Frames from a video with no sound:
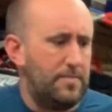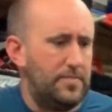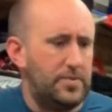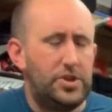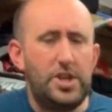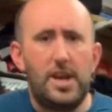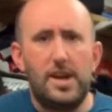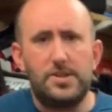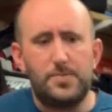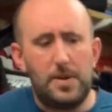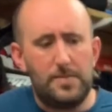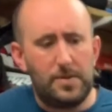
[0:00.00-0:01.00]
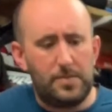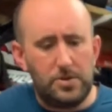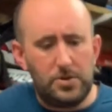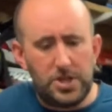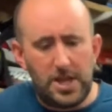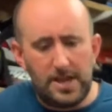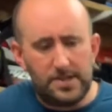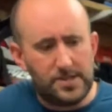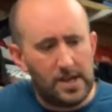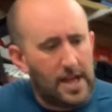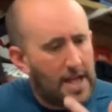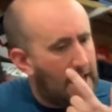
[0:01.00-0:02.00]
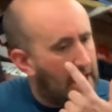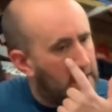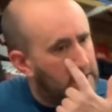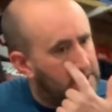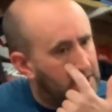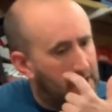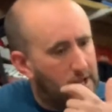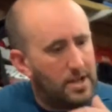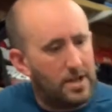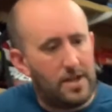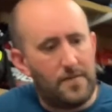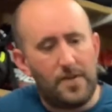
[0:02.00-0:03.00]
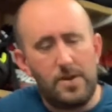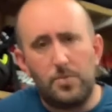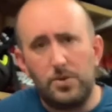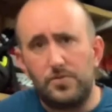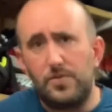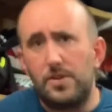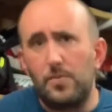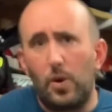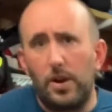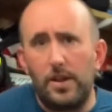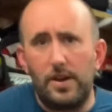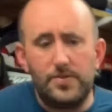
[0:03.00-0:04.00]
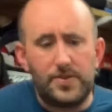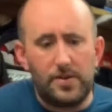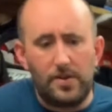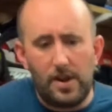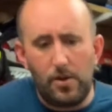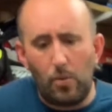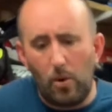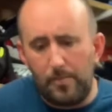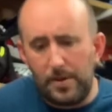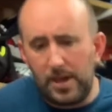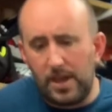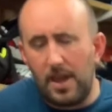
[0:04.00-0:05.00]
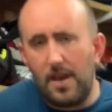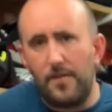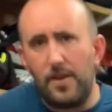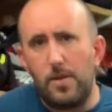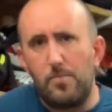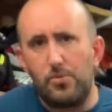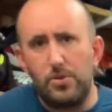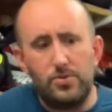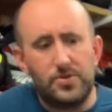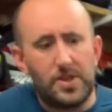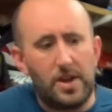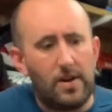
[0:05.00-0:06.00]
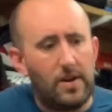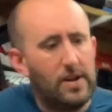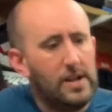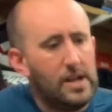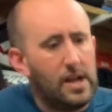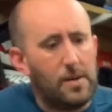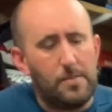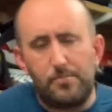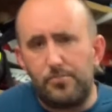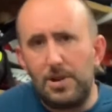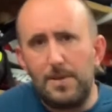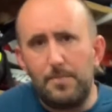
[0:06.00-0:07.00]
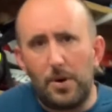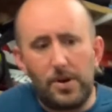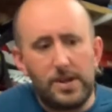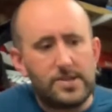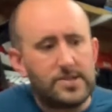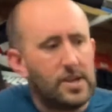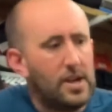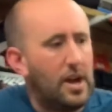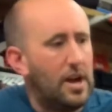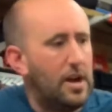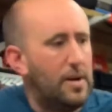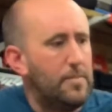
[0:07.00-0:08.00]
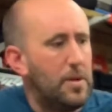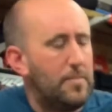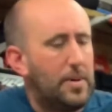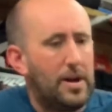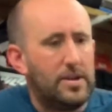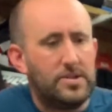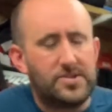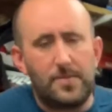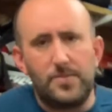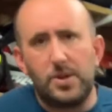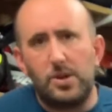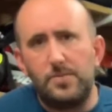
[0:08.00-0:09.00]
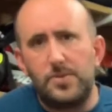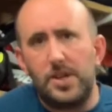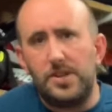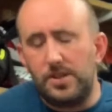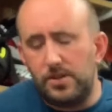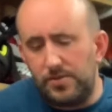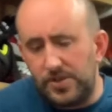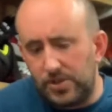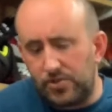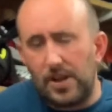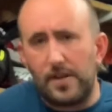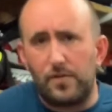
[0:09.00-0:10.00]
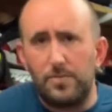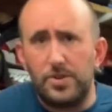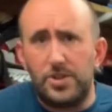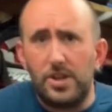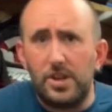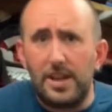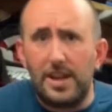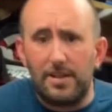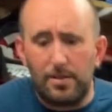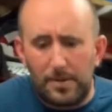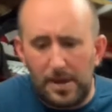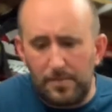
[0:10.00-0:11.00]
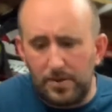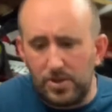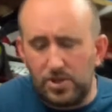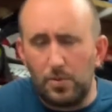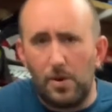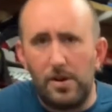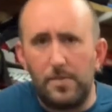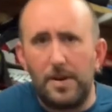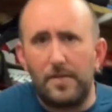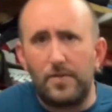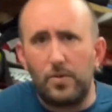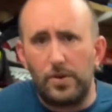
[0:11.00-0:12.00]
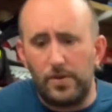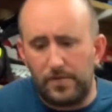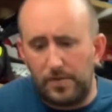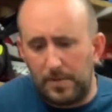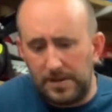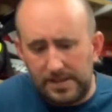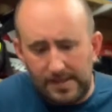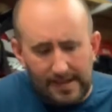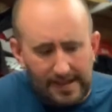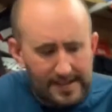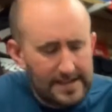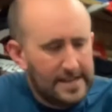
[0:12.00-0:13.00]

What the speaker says: BMW GS, and if anybody's ridden one of those, they'll know what big heavy brutes they are. Brilliant bikes, but sometimes they do distract from the journey a little bit because you're worried about falling off the bloody thing.